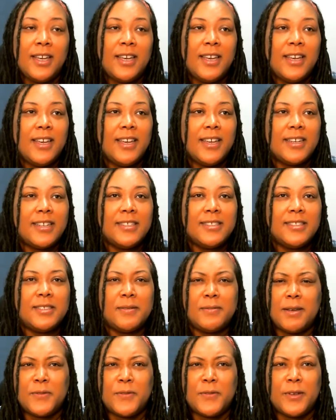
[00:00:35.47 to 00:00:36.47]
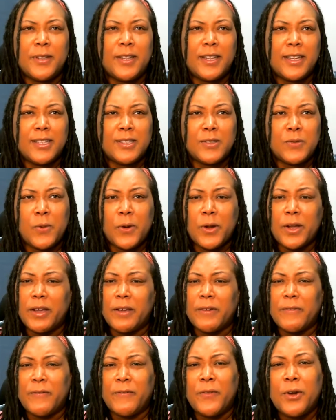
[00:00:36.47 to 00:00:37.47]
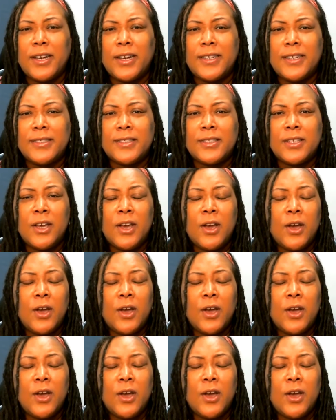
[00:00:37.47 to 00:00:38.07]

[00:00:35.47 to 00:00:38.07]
It can sometimes feel like it's working for us